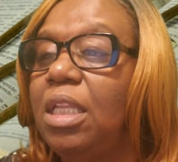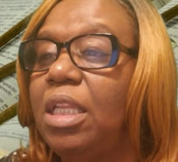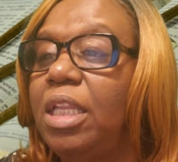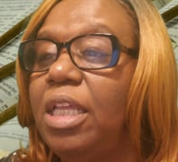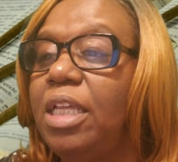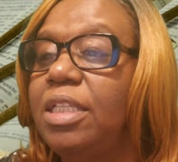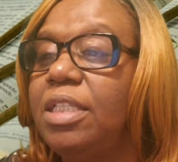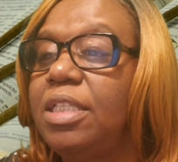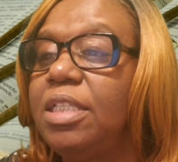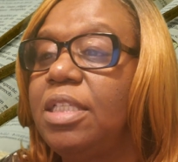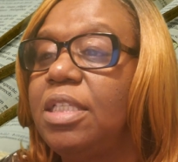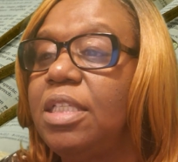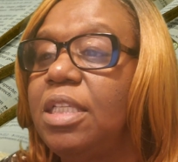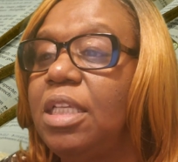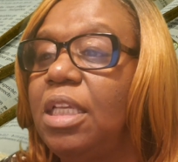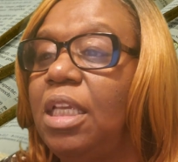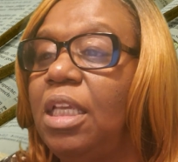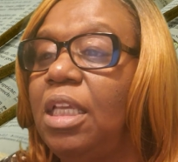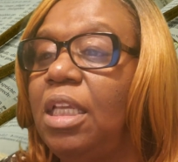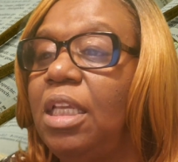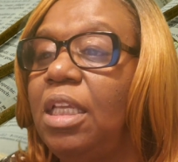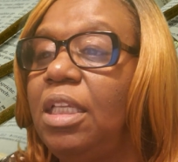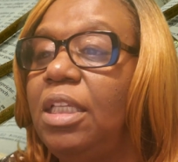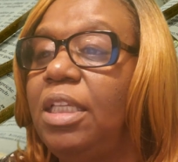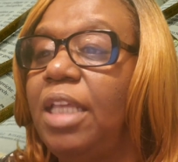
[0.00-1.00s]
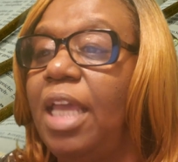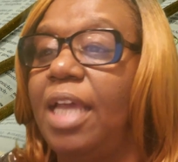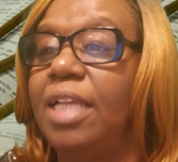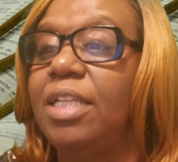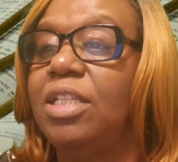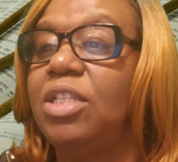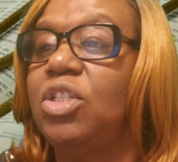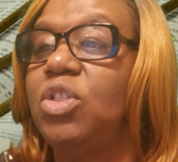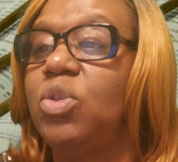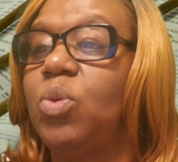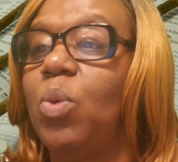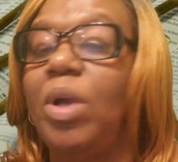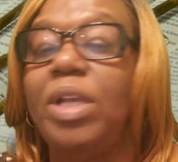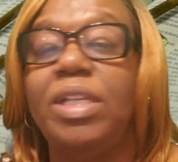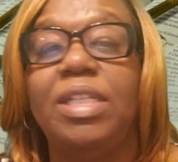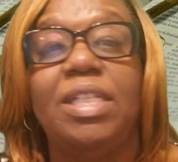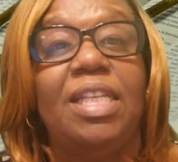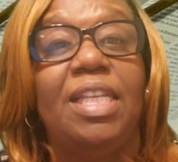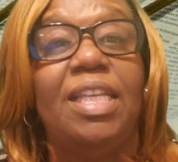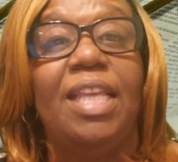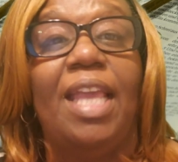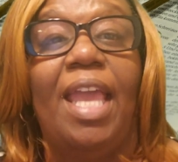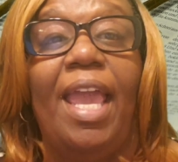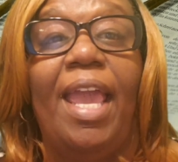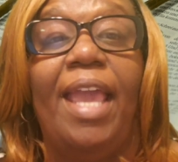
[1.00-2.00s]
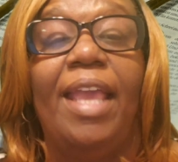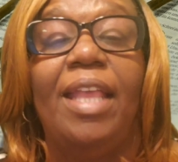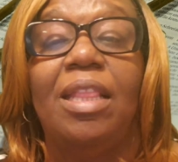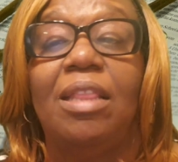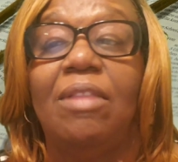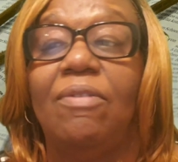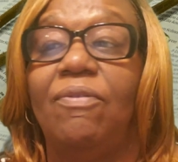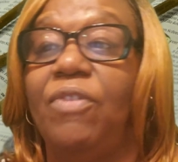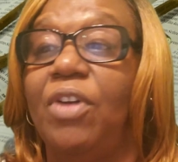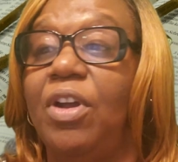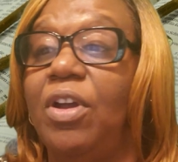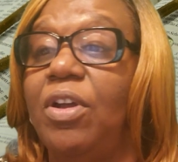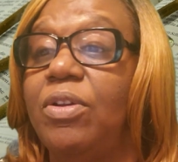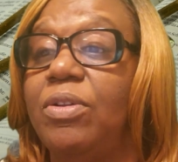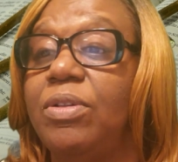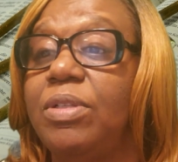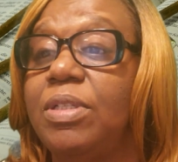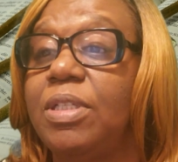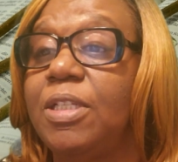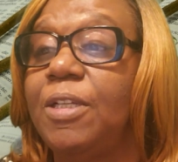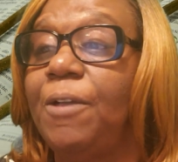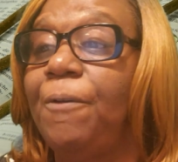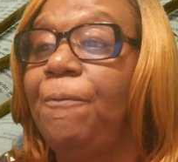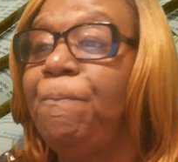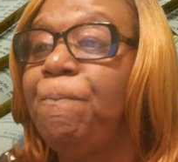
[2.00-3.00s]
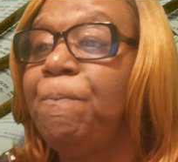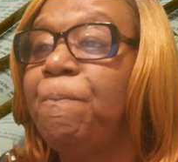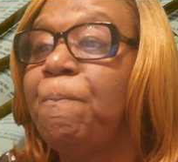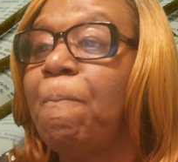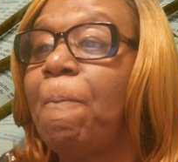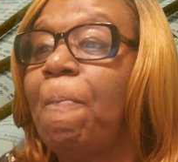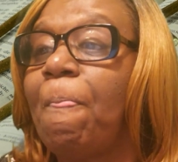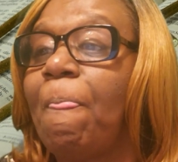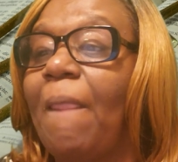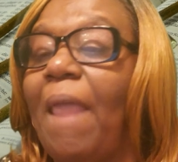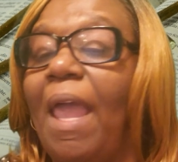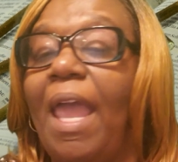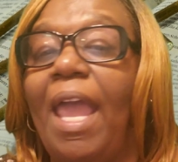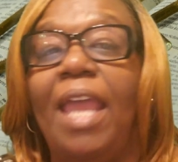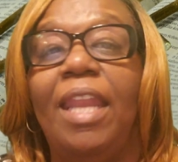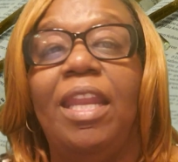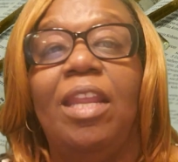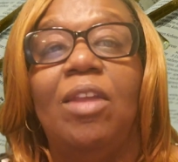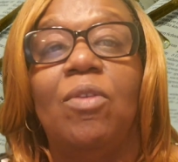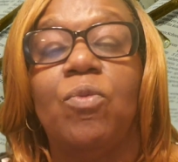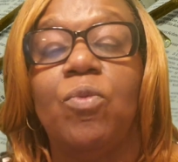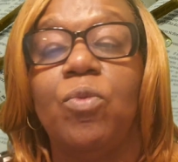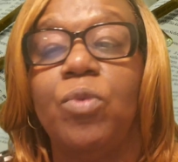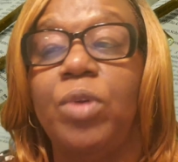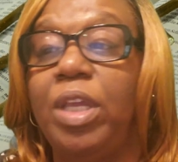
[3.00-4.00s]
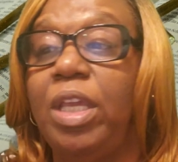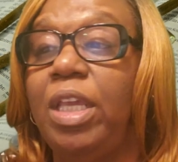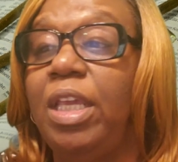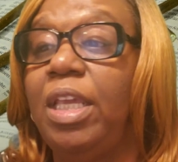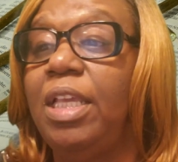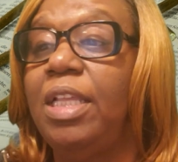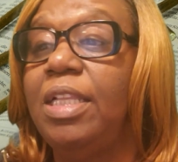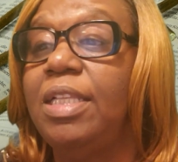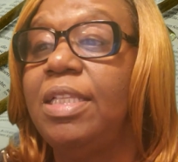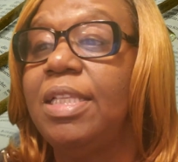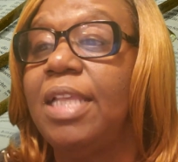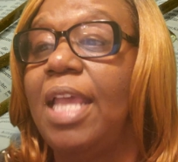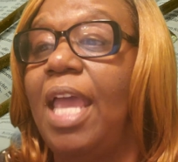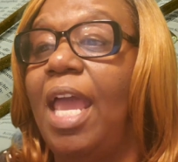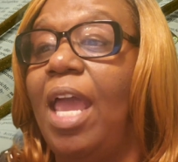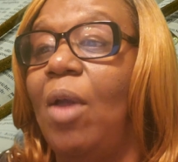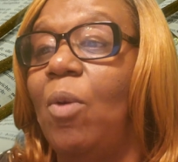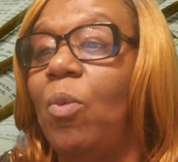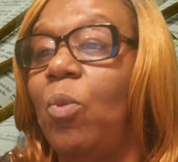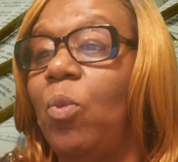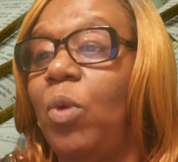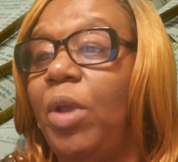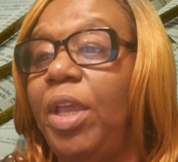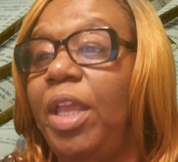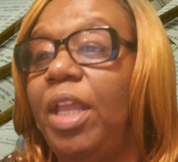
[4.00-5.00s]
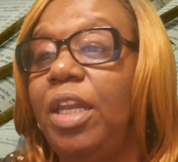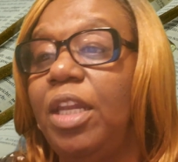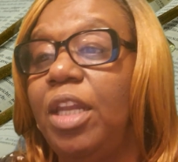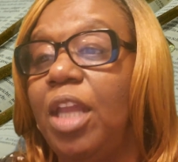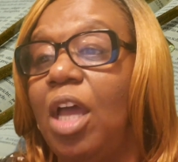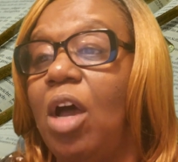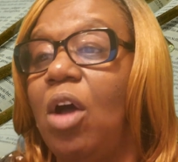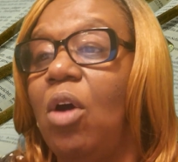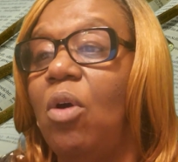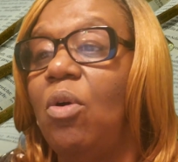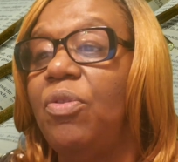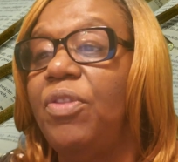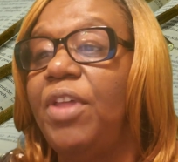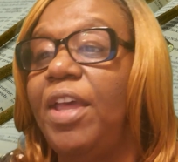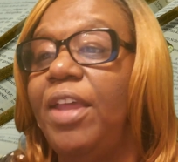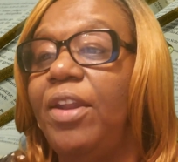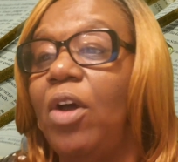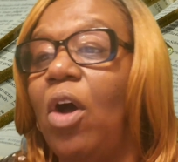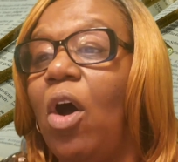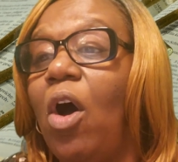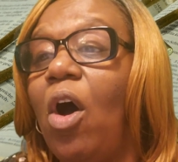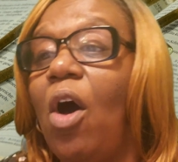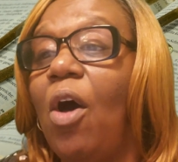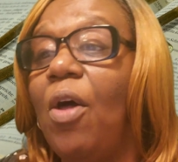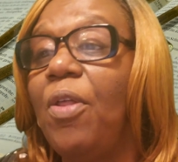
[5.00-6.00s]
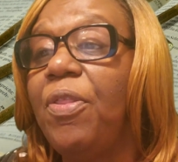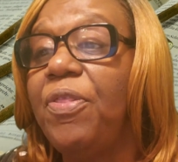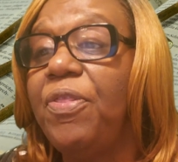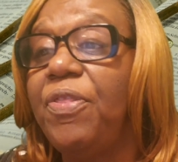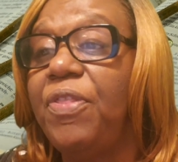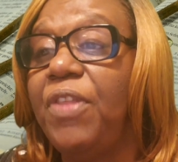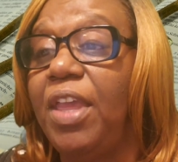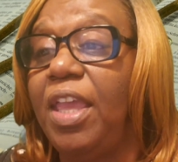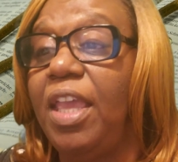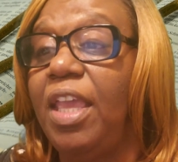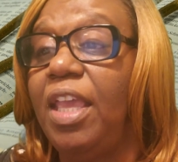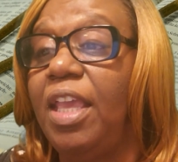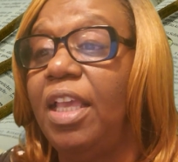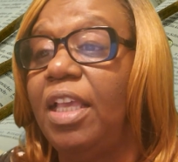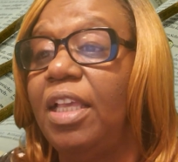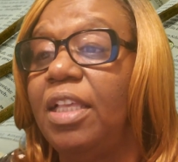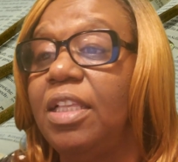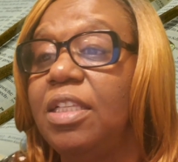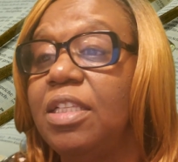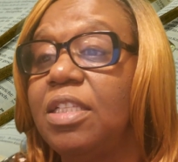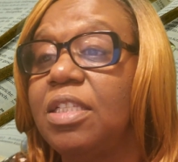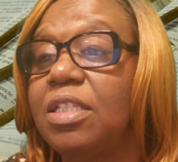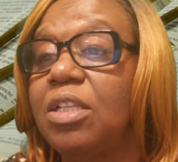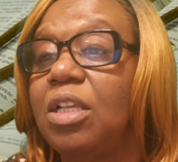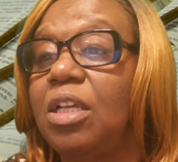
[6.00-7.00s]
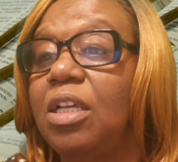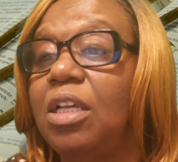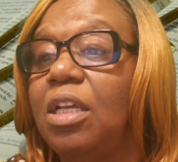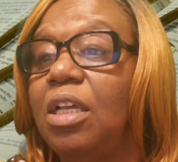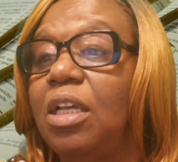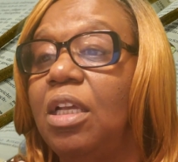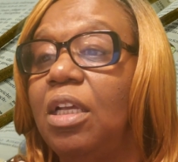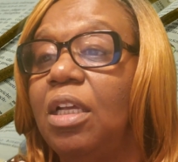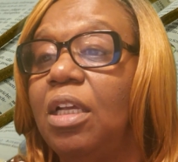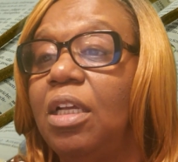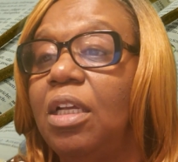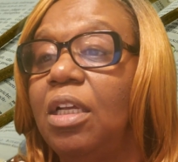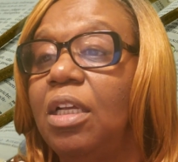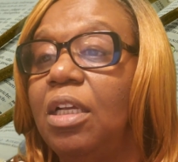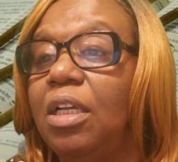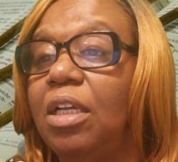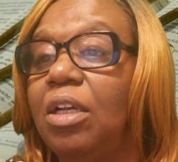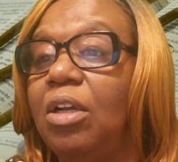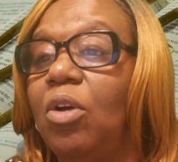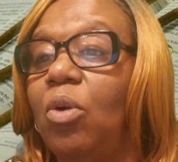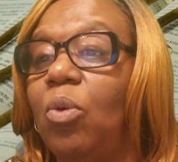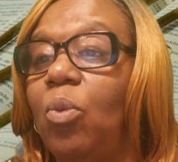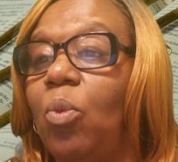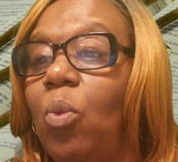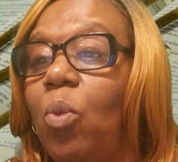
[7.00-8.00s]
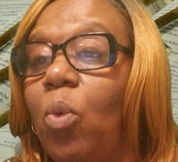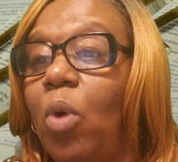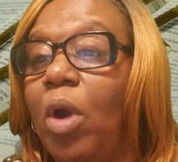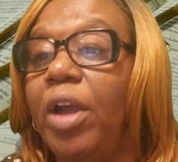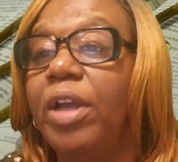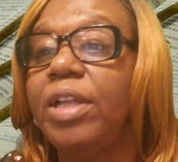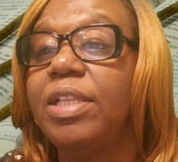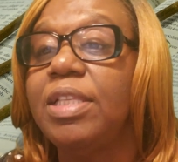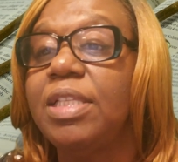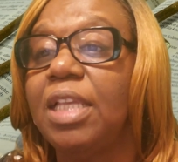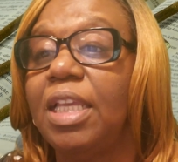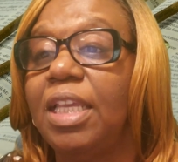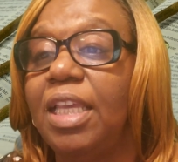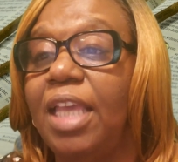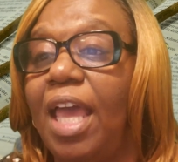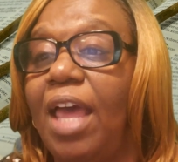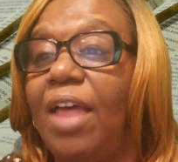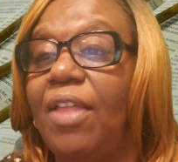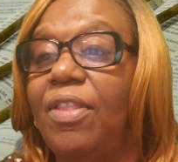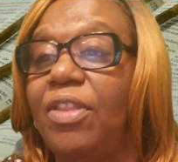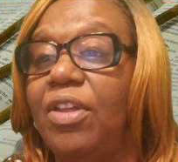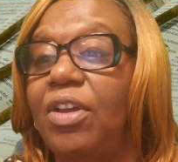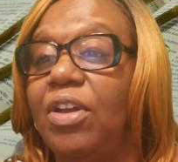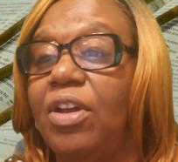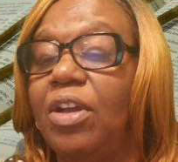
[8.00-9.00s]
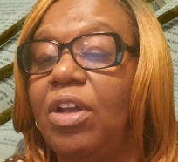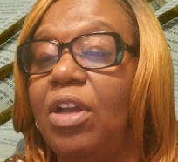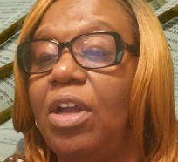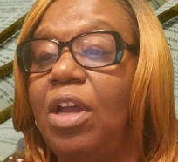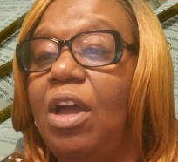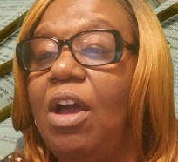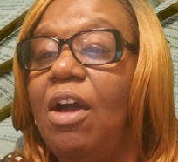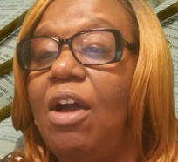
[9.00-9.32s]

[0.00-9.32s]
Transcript: let's see yes 28th verse and it reads and we know that all things work together